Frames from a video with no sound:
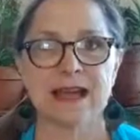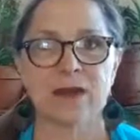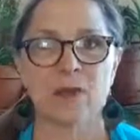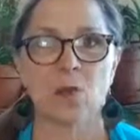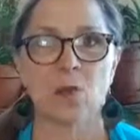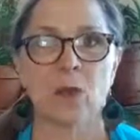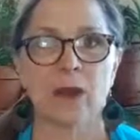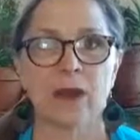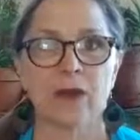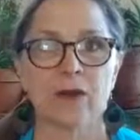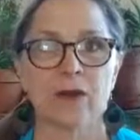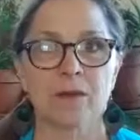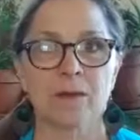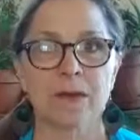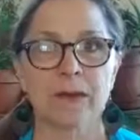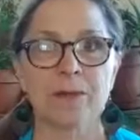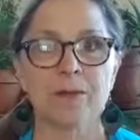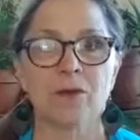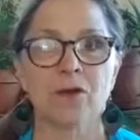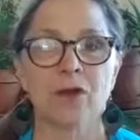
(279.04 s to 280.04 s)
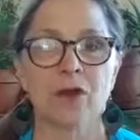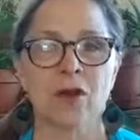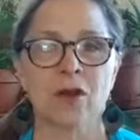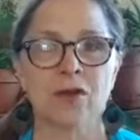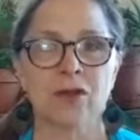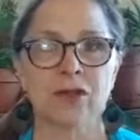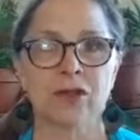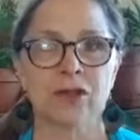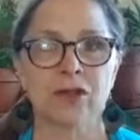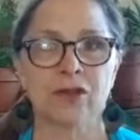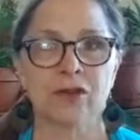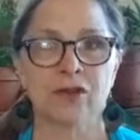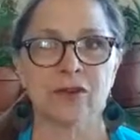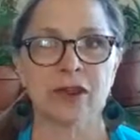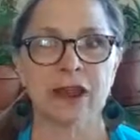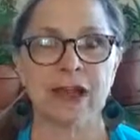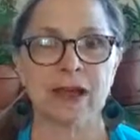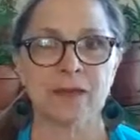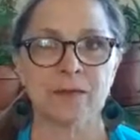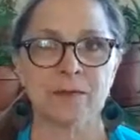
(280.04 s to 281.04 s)
where people go to learn
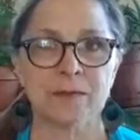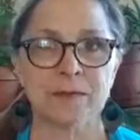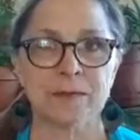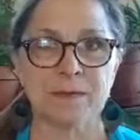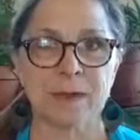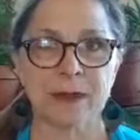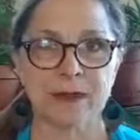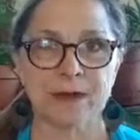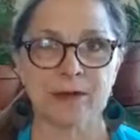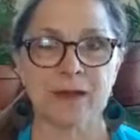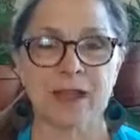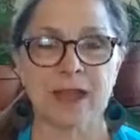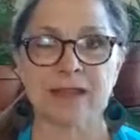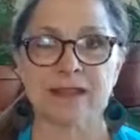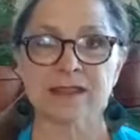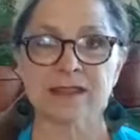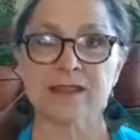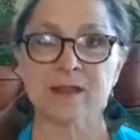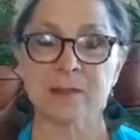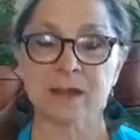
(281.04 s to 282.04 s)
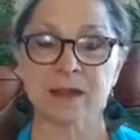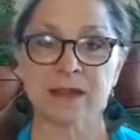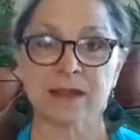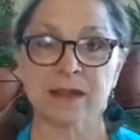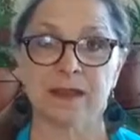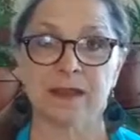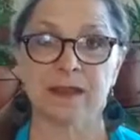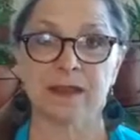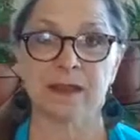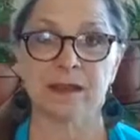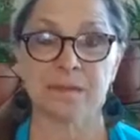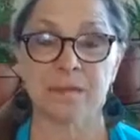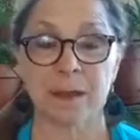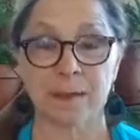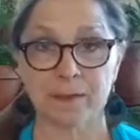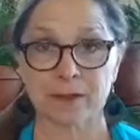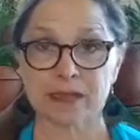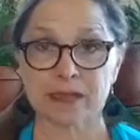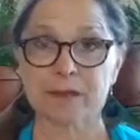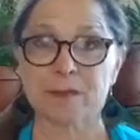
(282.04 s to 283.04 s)
how to be better at speaking,
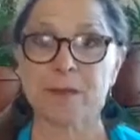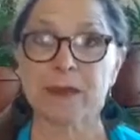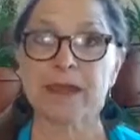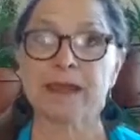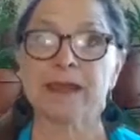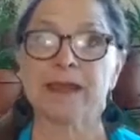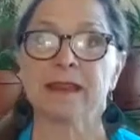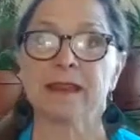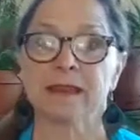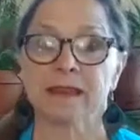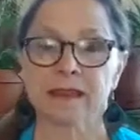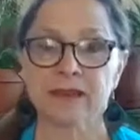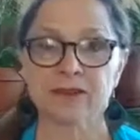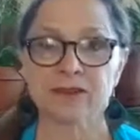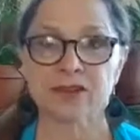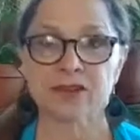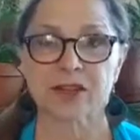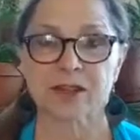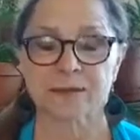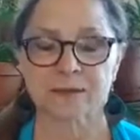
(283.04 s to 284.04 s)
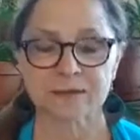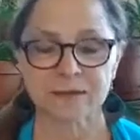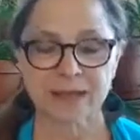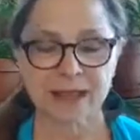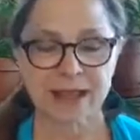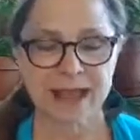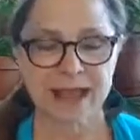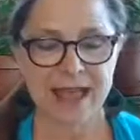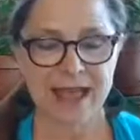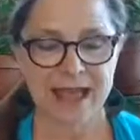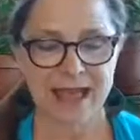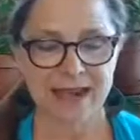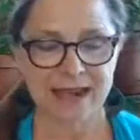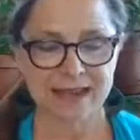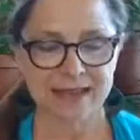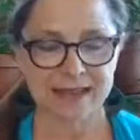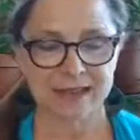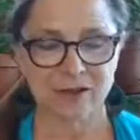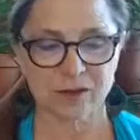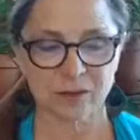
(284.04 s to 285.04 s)
public speaking and leadership. And
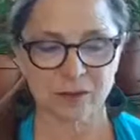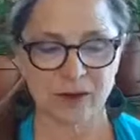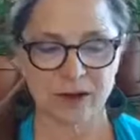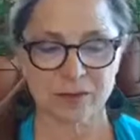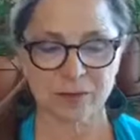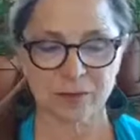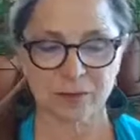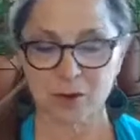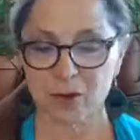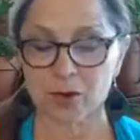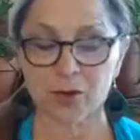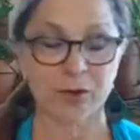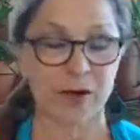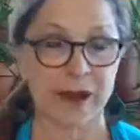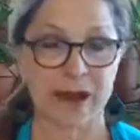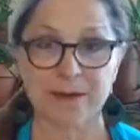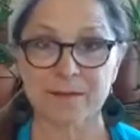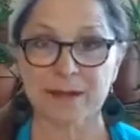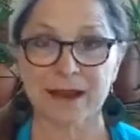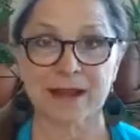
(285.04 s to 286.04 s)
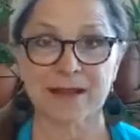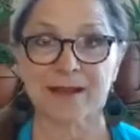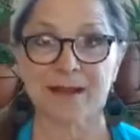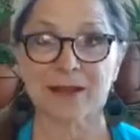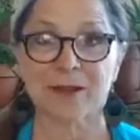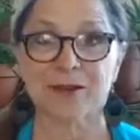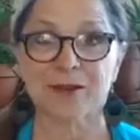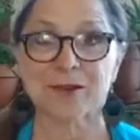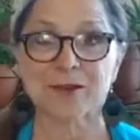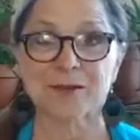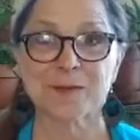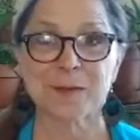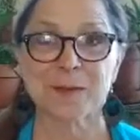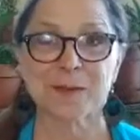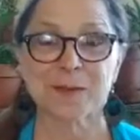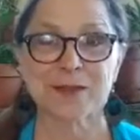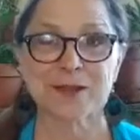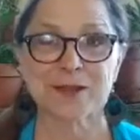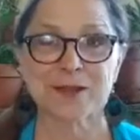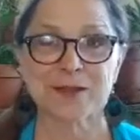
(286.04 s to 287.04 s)
it's a great program, and I encourage
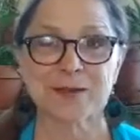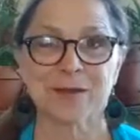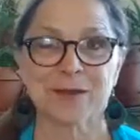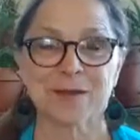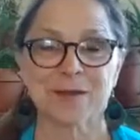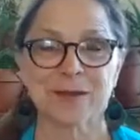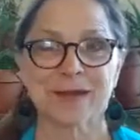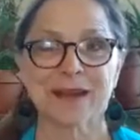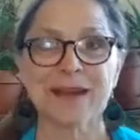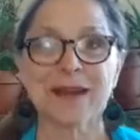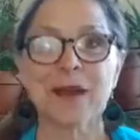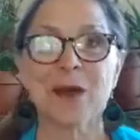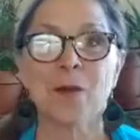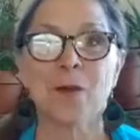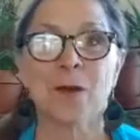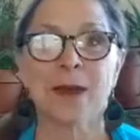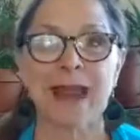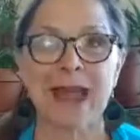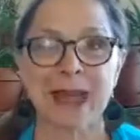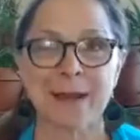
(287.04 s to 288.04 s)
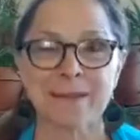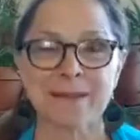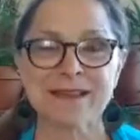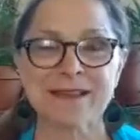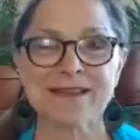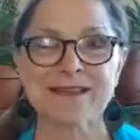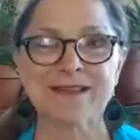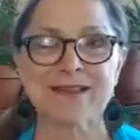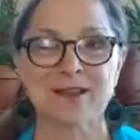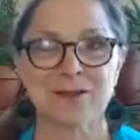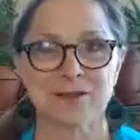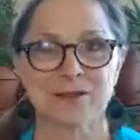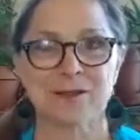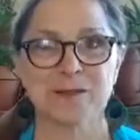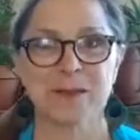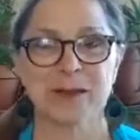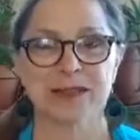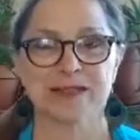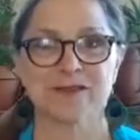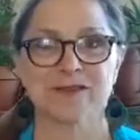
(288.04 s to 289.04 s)
people to do it. But what happens in
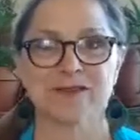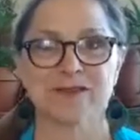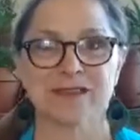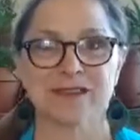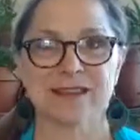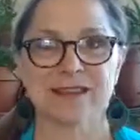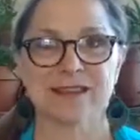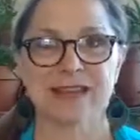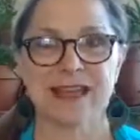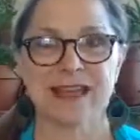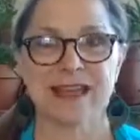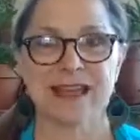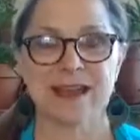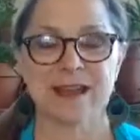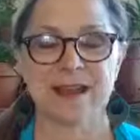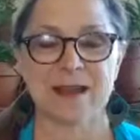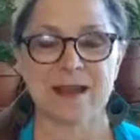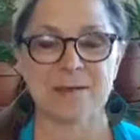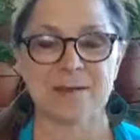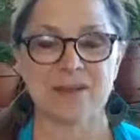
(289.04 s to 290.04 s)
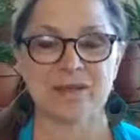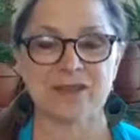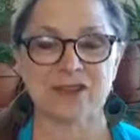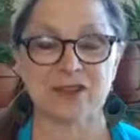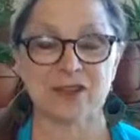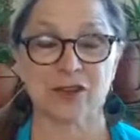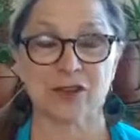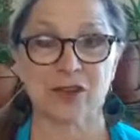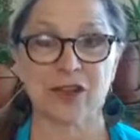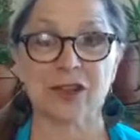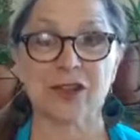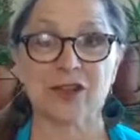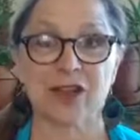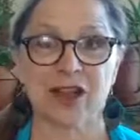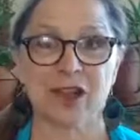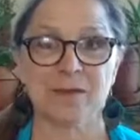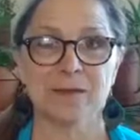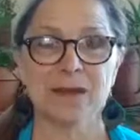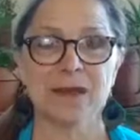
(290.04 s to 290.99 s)
Toastmasters is that if it's a good club,